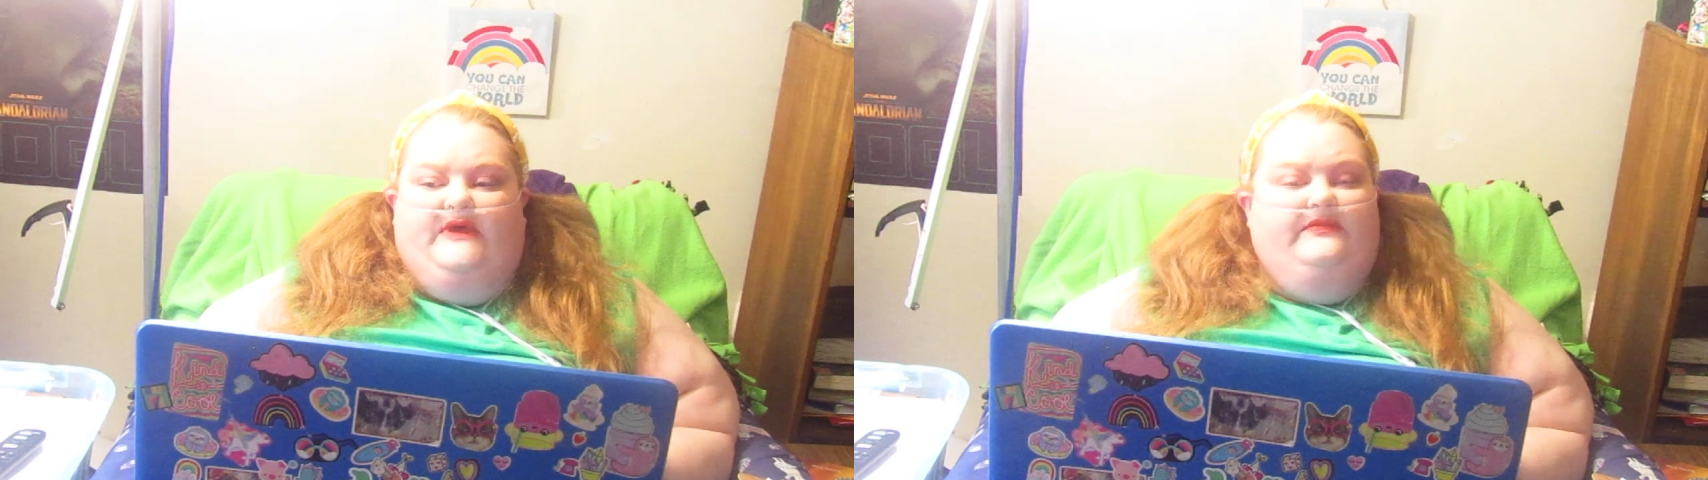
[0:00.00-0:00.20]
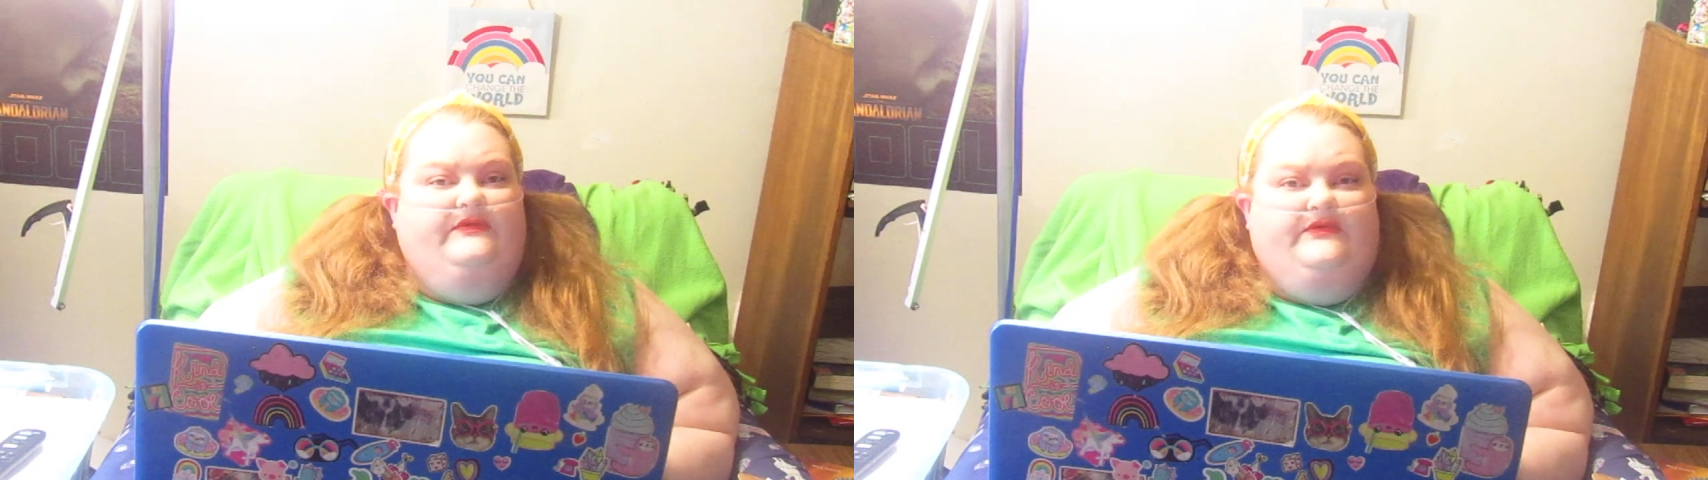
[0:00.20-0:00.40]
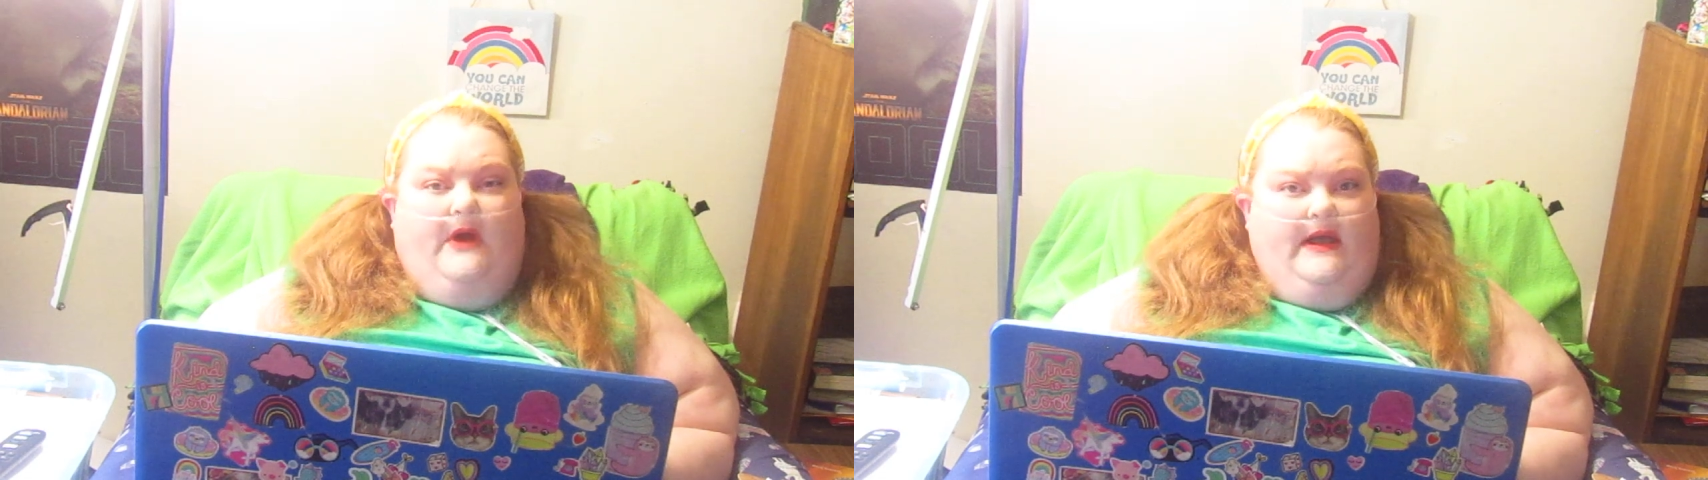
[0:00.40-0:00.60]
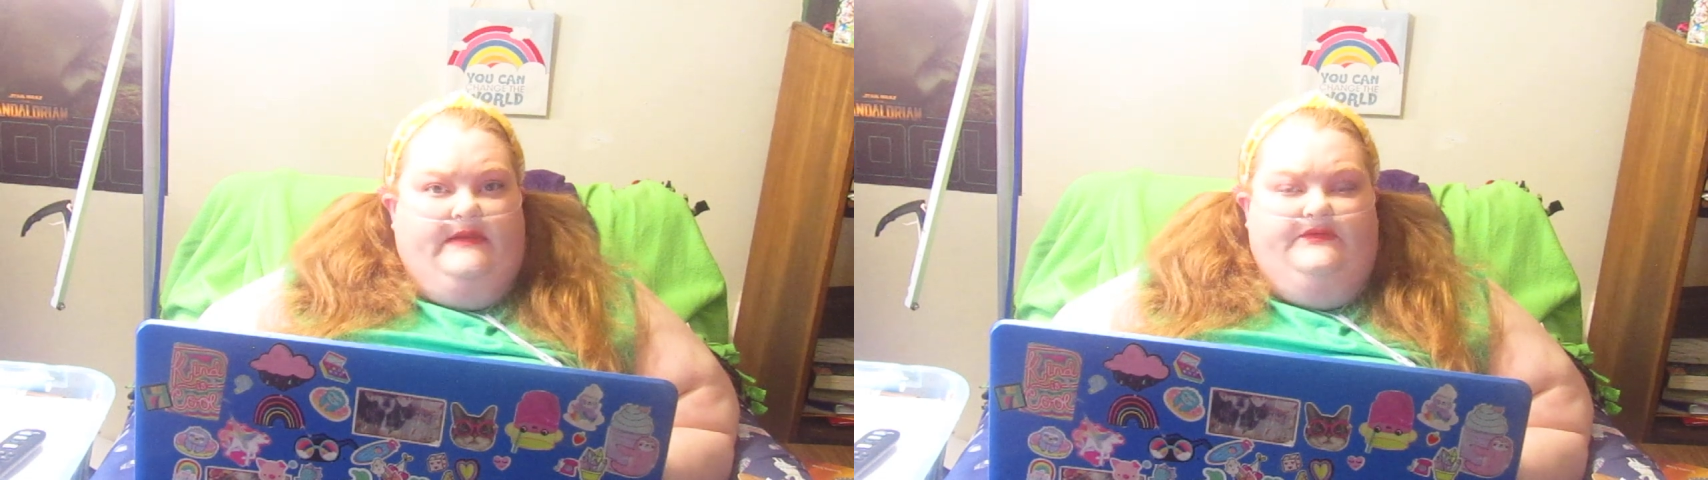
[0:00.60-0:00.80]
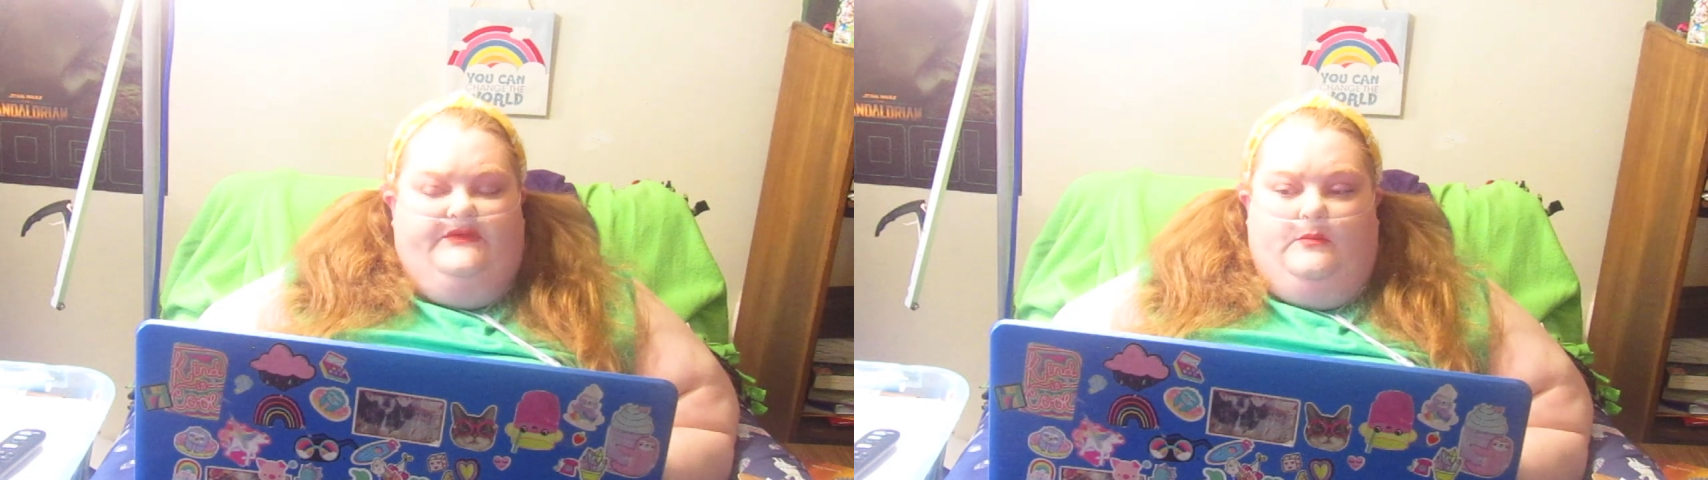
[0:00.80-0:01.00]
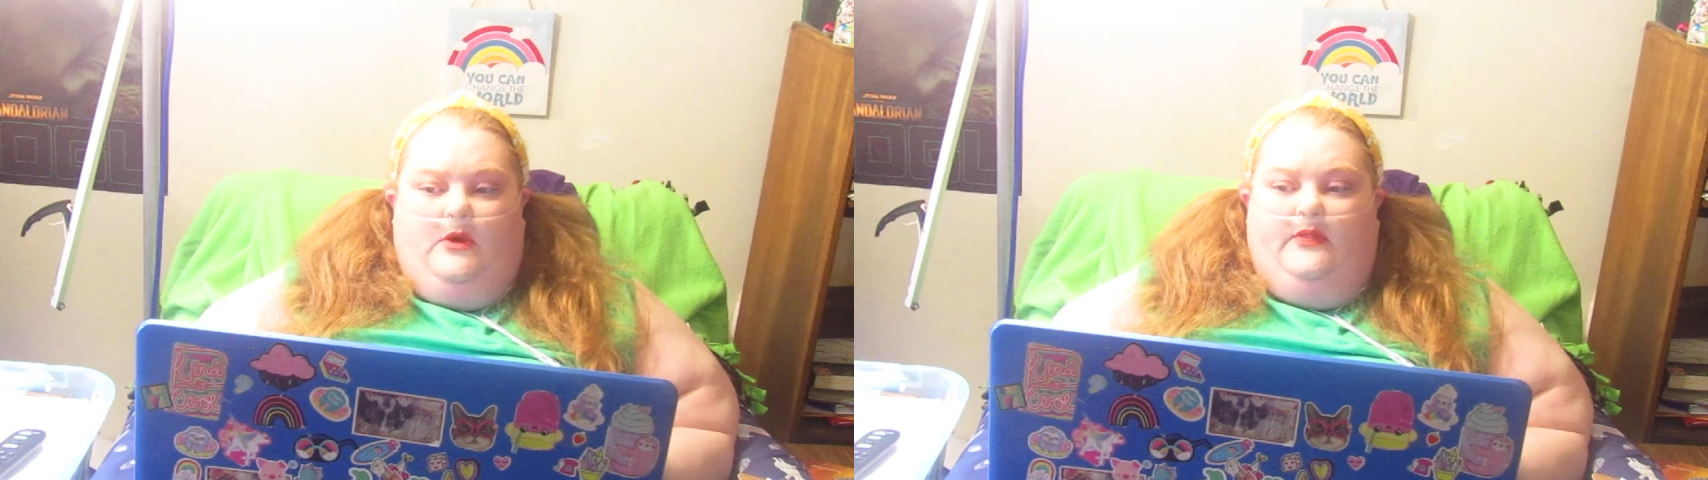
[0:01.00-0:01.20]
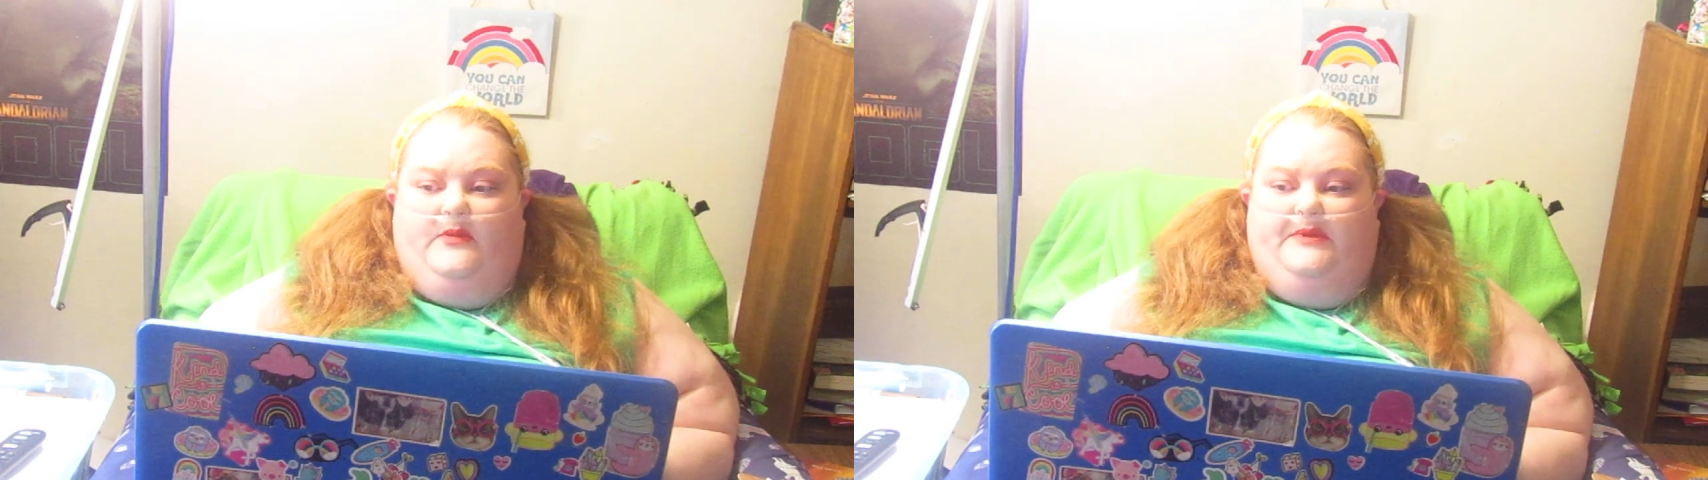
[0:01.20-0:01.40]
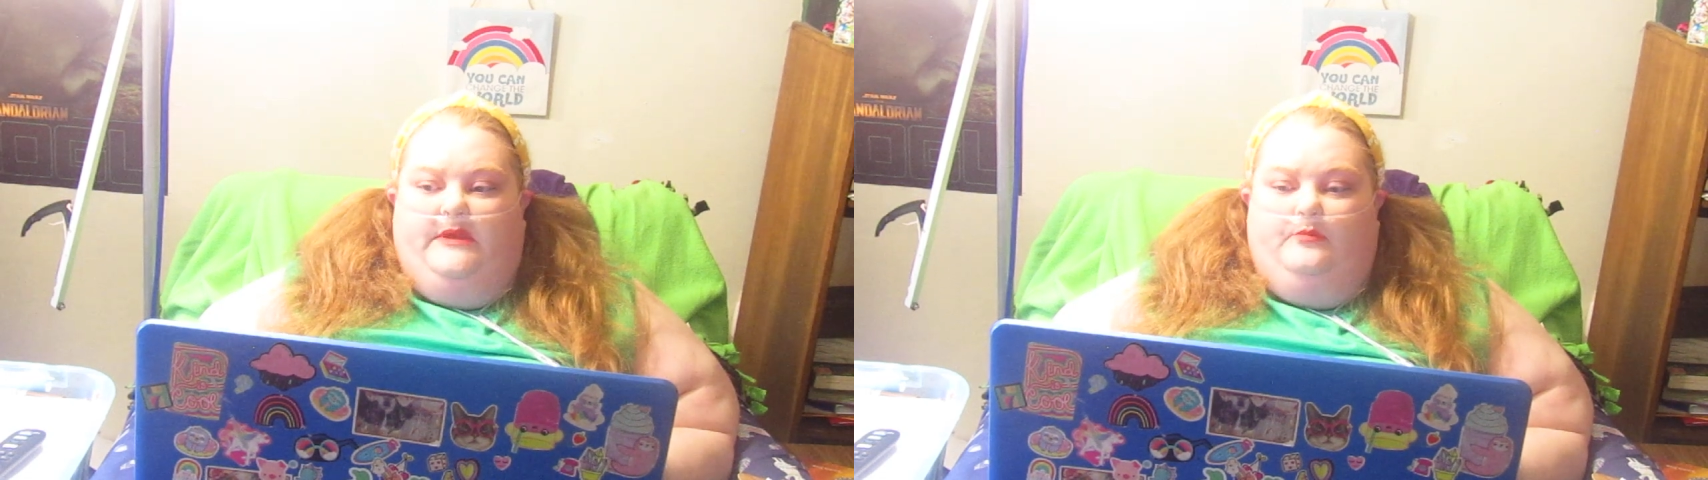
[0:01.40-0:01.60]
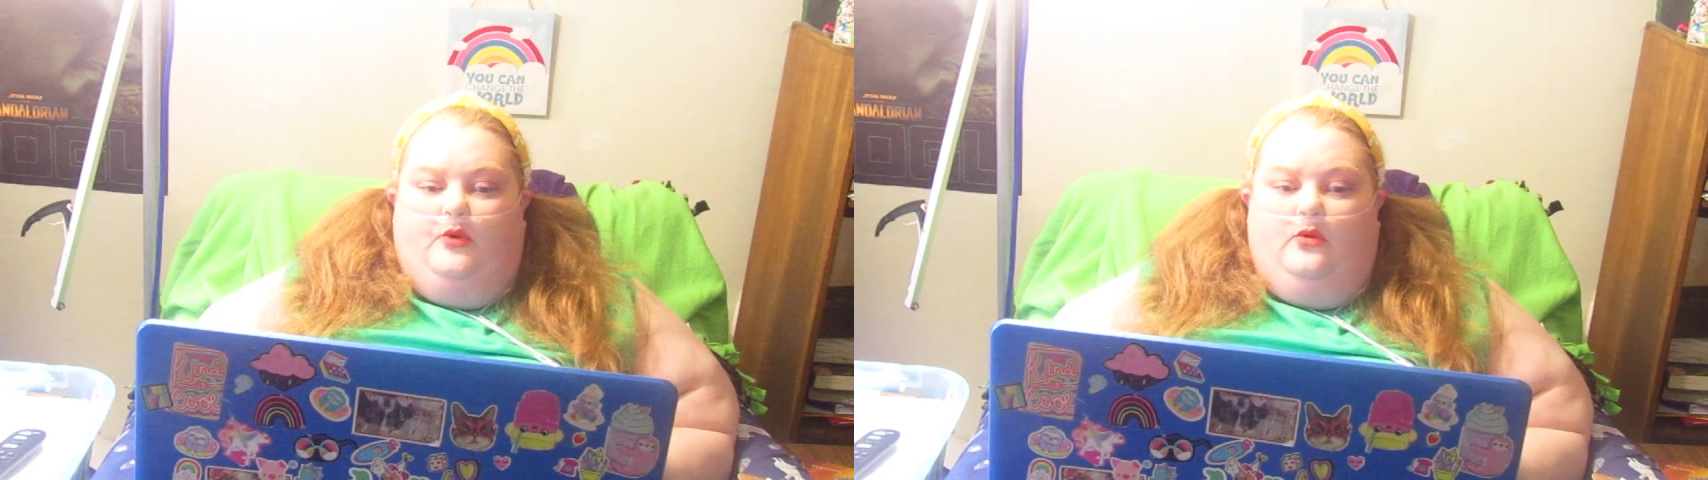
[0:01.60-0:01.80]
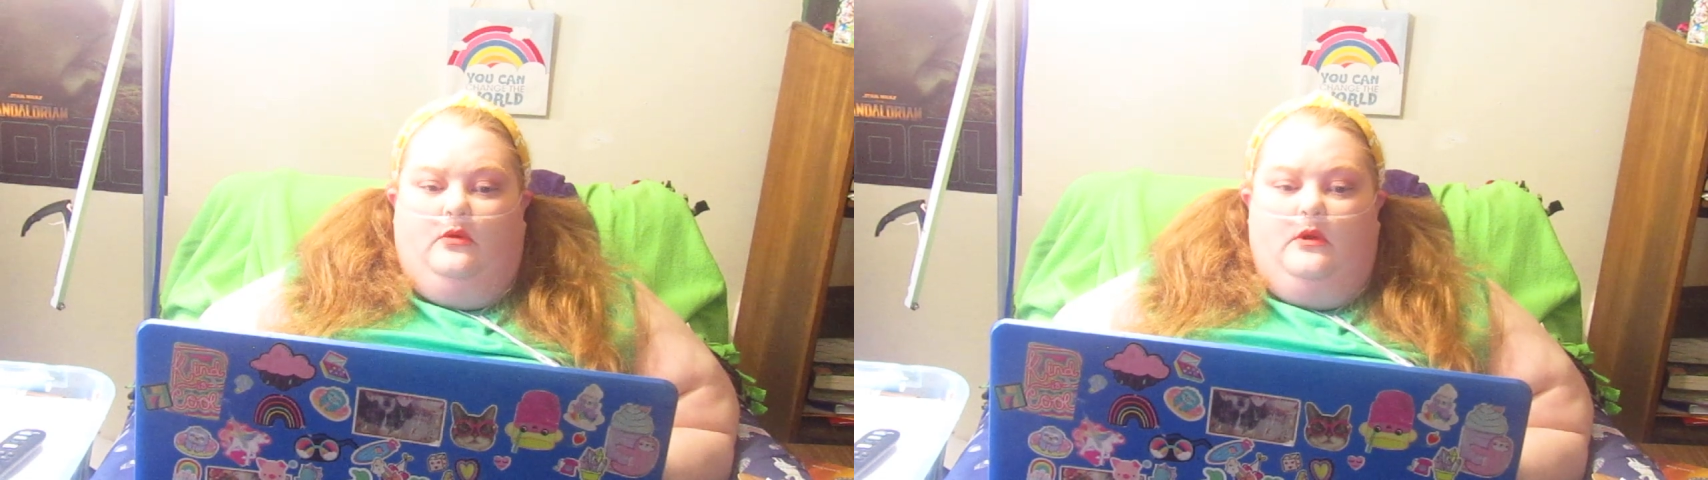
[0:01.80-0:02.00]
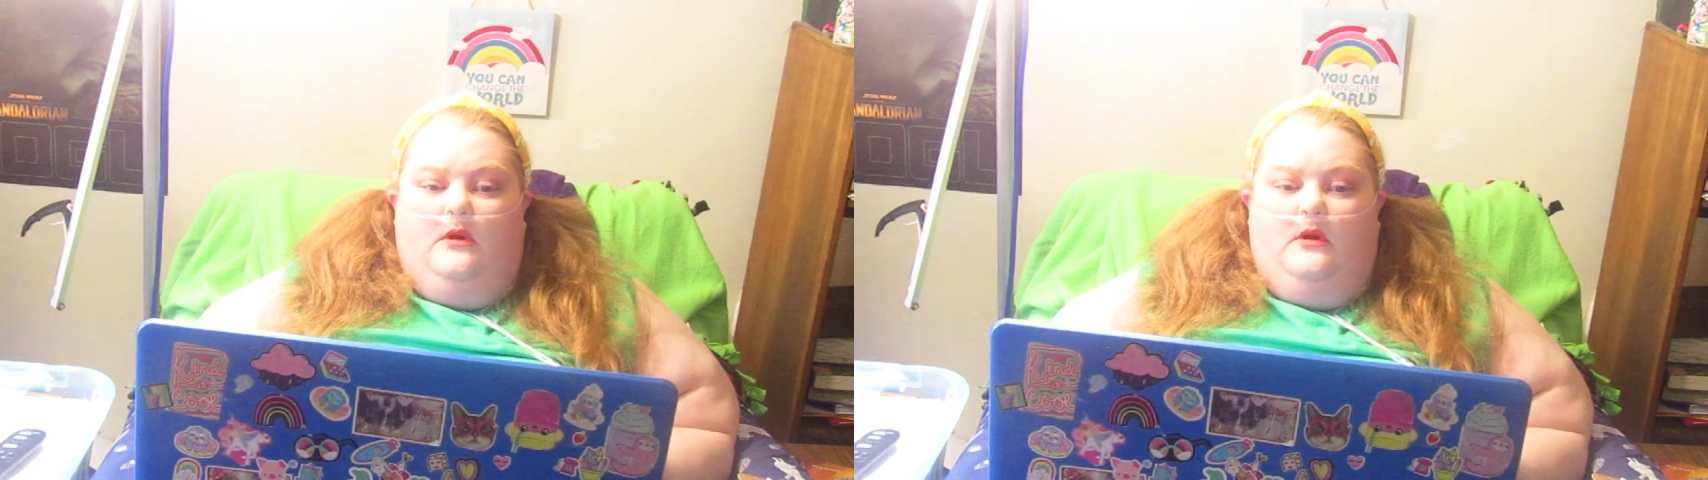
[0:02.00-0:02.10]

and signs among the people.